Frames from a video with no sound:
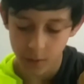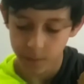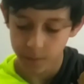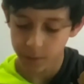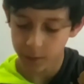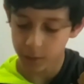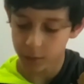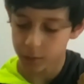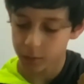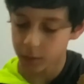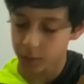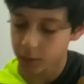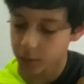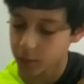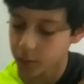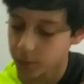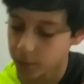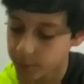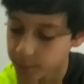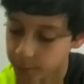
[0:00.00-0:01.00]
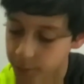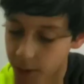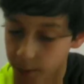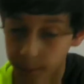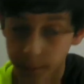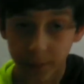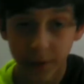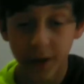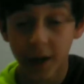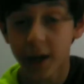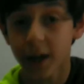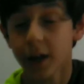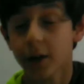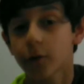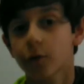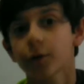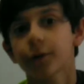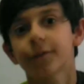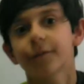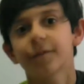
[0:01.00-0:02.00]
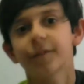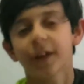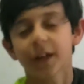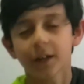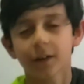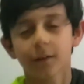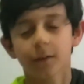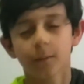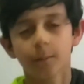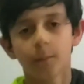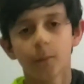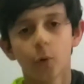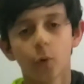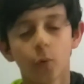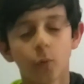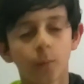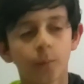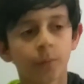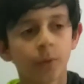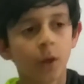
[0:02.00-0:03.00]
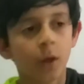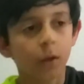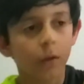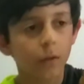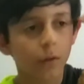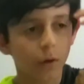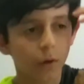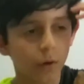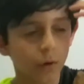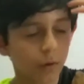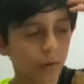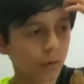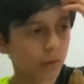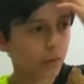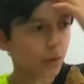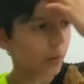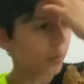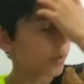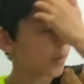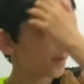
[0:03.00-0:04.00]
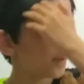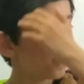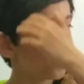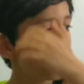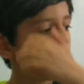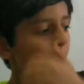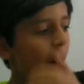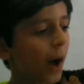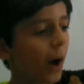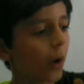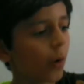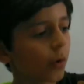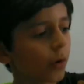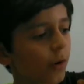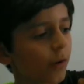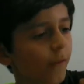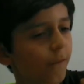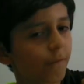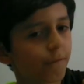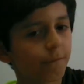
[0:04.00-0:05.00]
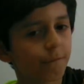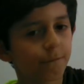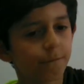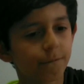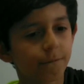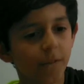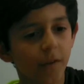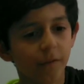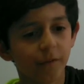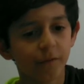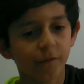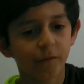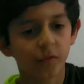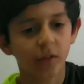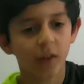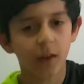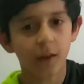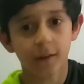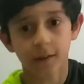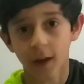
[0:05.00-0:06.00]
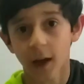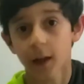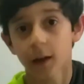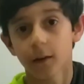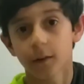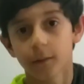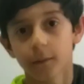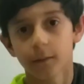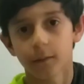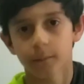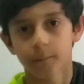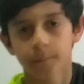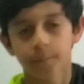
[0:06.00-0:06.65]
This is Umnum. It could fit them all. So about a 50 gallon,